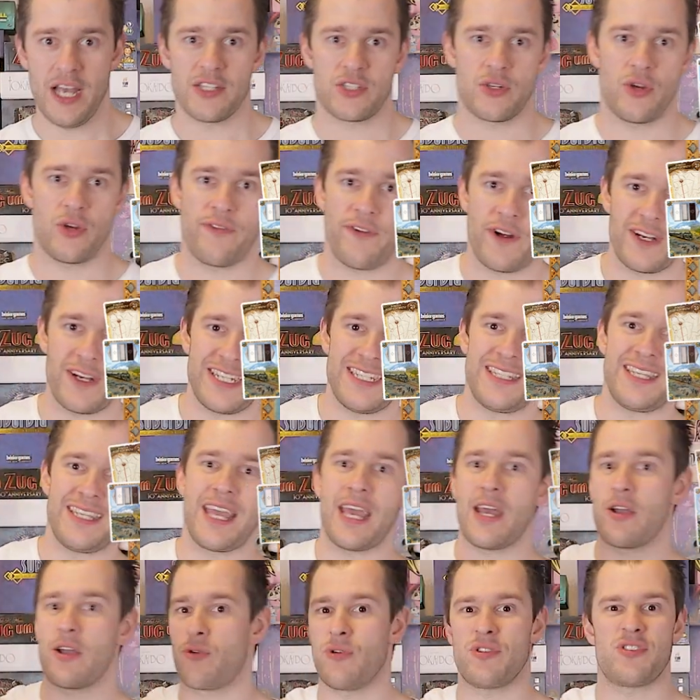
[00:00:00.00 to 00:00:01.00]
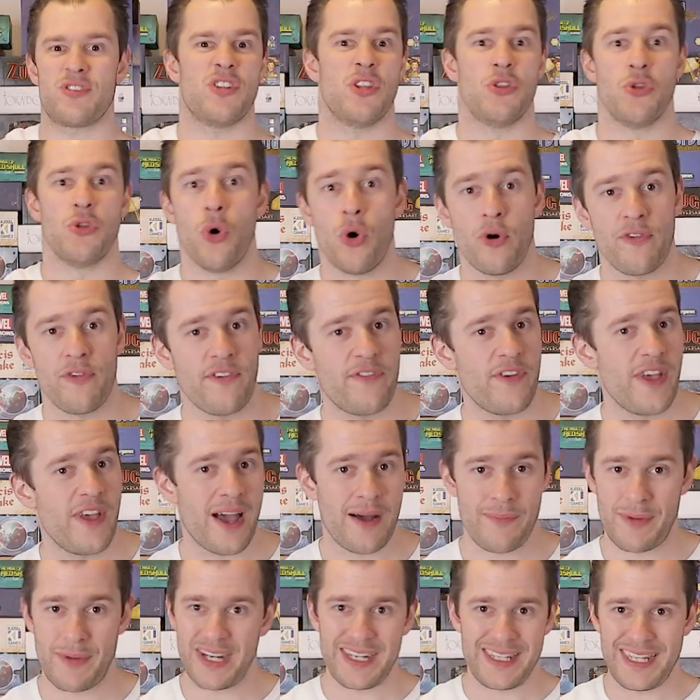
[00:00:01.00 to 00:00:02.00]
So if I need to get across the north of it,
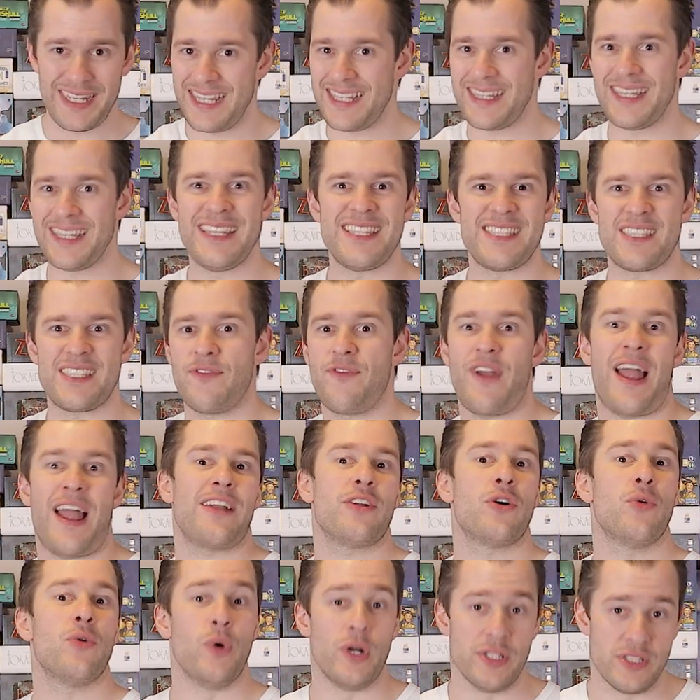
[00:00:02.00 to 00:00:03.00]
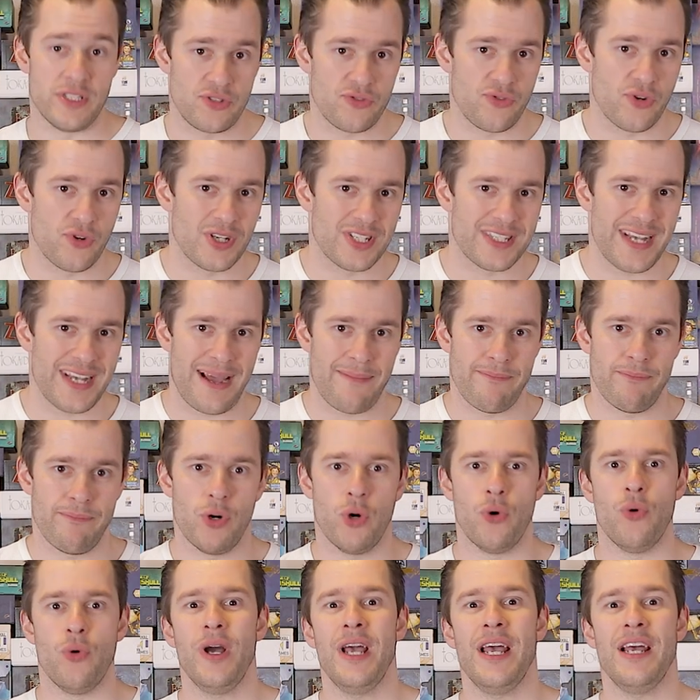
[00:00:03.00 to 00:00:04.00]
I might need these savannah ones, for
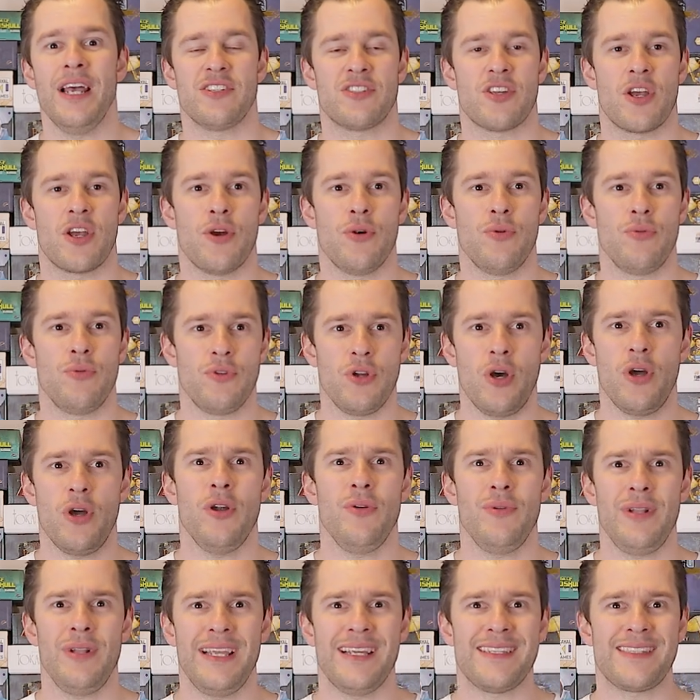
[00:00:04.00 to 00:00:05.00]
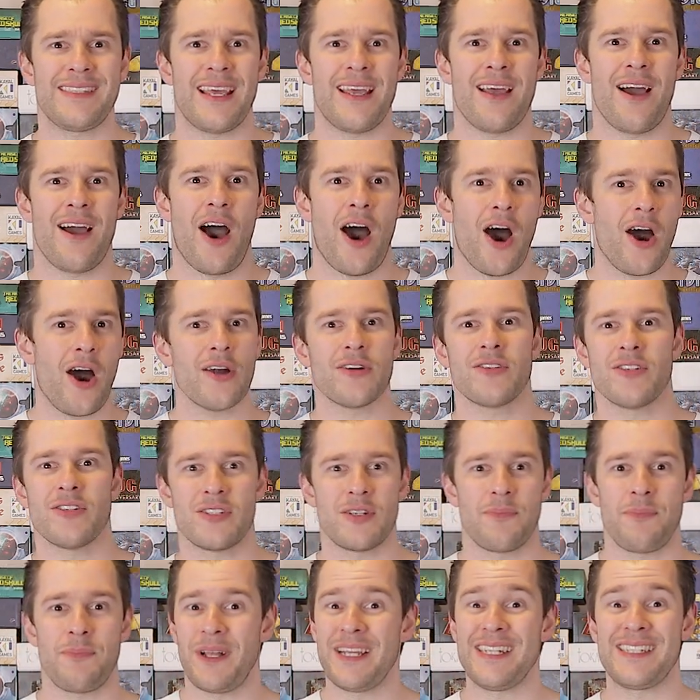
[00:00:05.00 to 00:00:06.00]
example. So not only is it harder
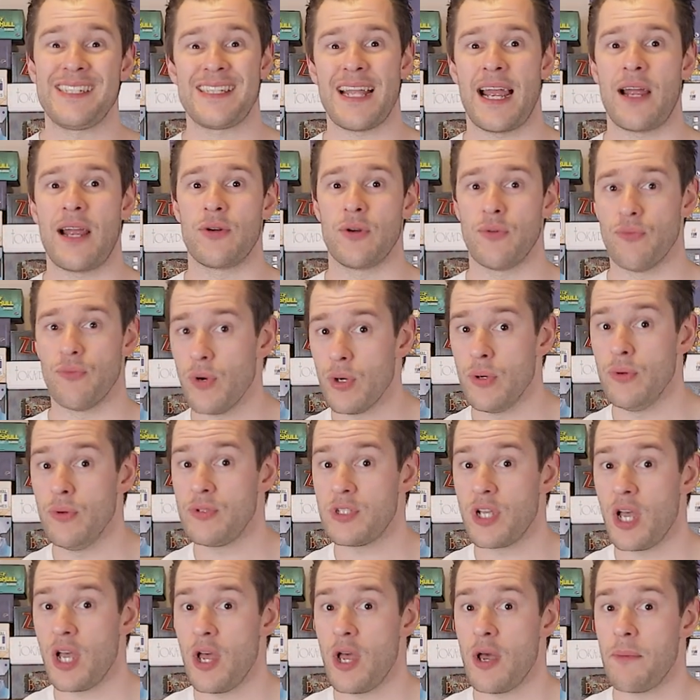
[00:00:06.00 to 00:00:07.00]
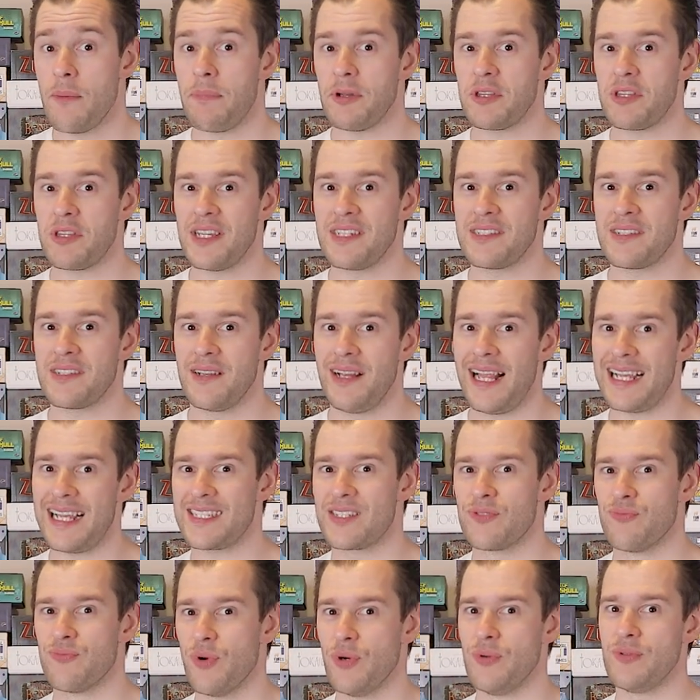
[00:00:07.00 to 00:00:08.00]
to place down a route, but there's
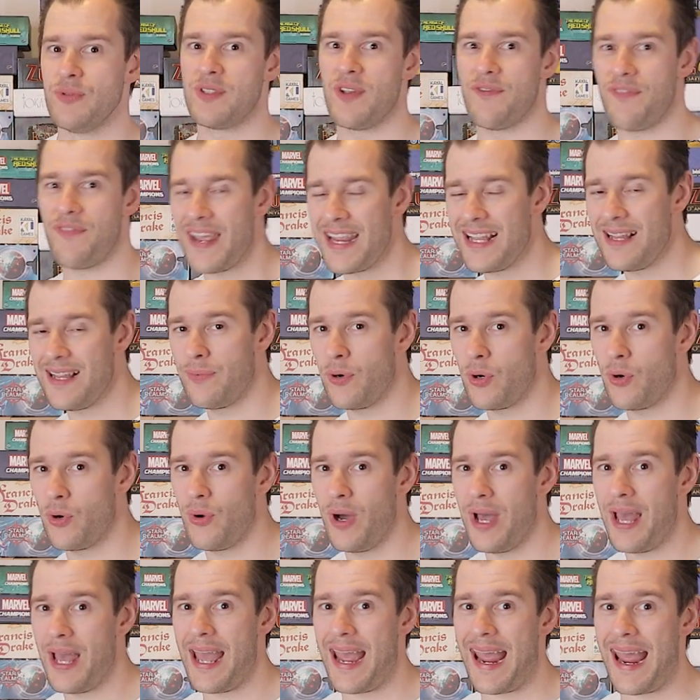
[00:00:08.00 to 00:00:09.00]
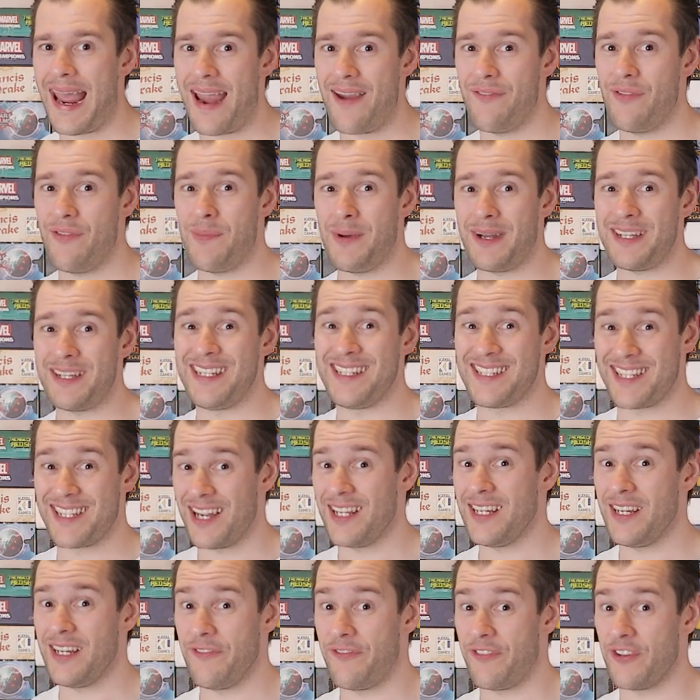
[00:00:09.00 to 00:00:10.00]
less routes available, everybody's
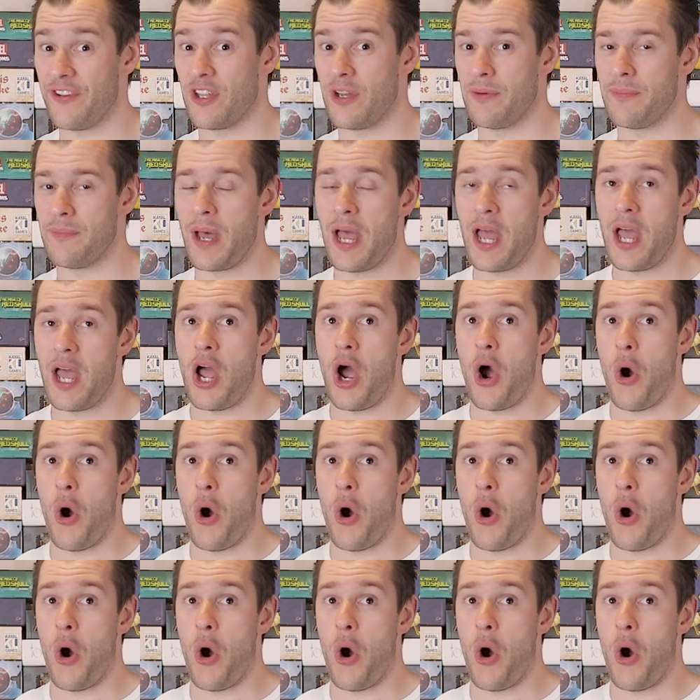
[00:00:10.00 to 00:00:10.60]
gunning for them.